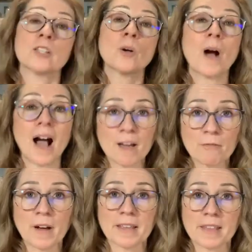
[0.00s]
So I
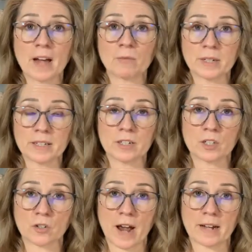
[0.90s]
find that really
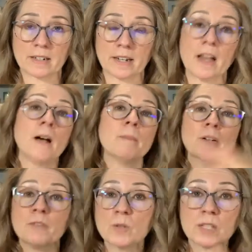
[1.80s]
distracting. But
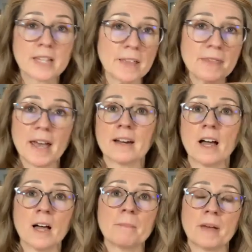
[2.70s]
if you set that
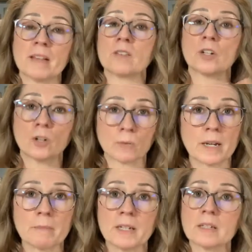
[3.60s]
up as an
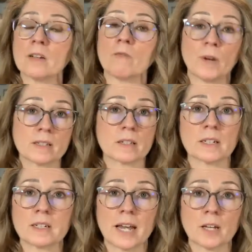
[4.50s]
agreement of what's
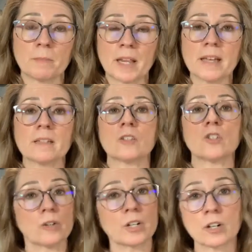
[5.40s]
going to take place
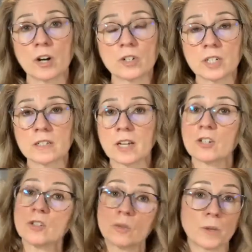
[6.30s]
during your coaching
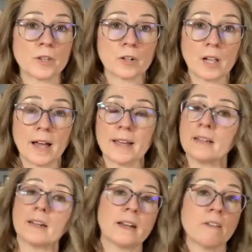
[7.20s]
sessions with your
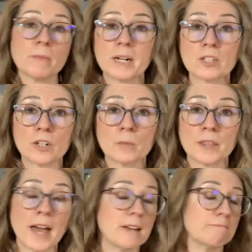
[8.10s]
client, and everybody's good with
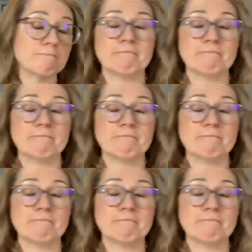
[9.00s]
that,